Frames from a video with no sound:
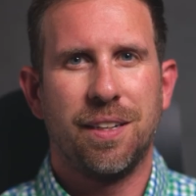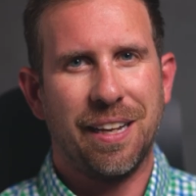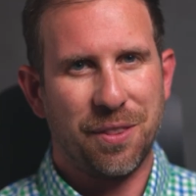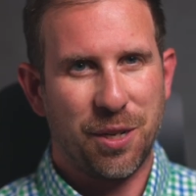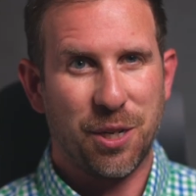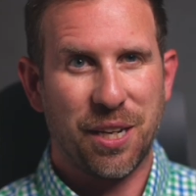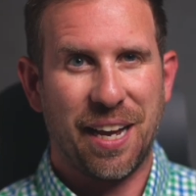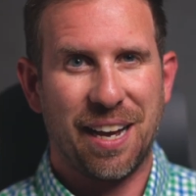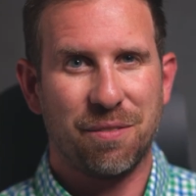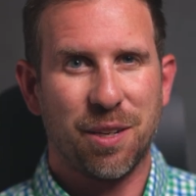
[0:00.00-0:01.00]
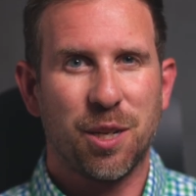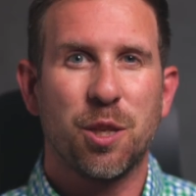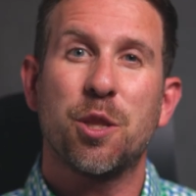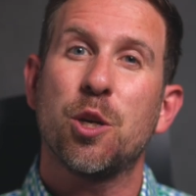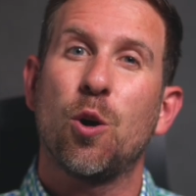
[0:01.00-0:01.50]
And there you have it,
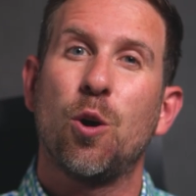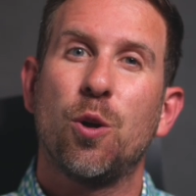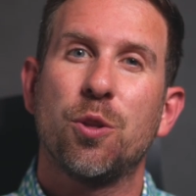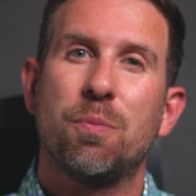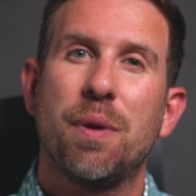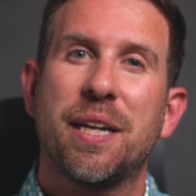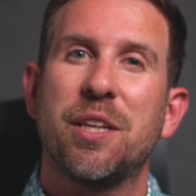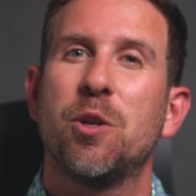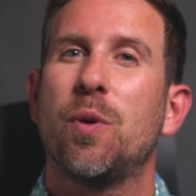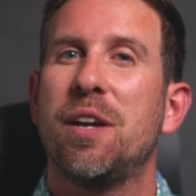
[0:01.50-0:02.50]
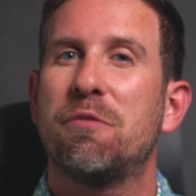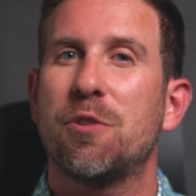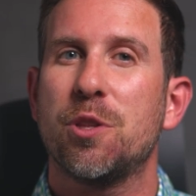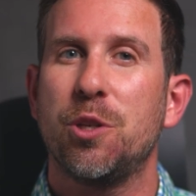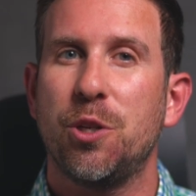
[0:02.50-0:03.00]
the old making the way for
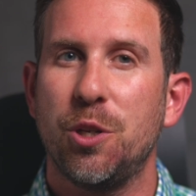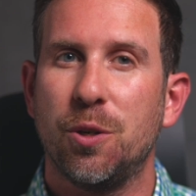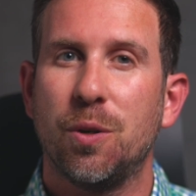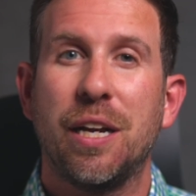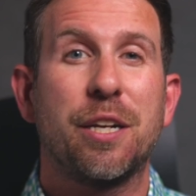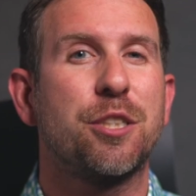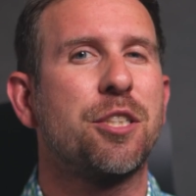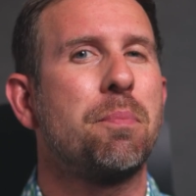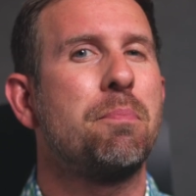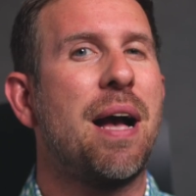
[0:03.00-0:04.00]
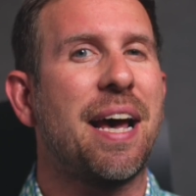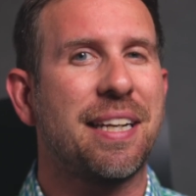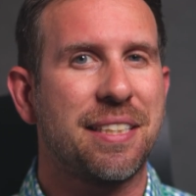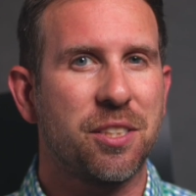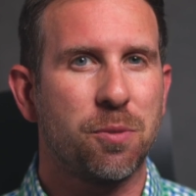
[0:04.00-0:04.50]
the new in a
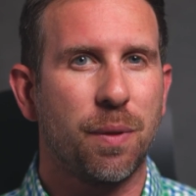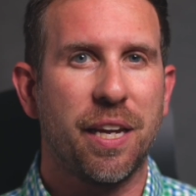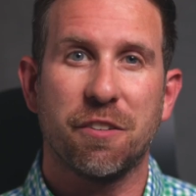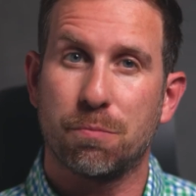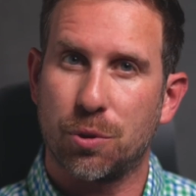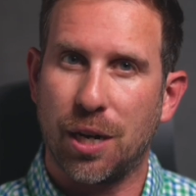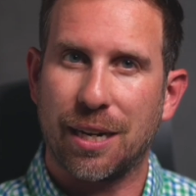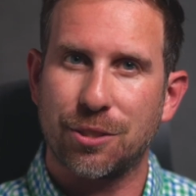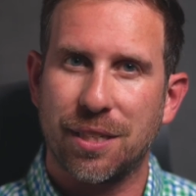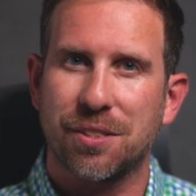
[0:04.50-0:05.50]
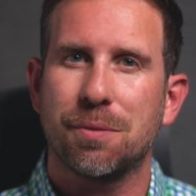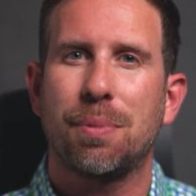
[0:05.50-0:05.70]
dramatic display of progress and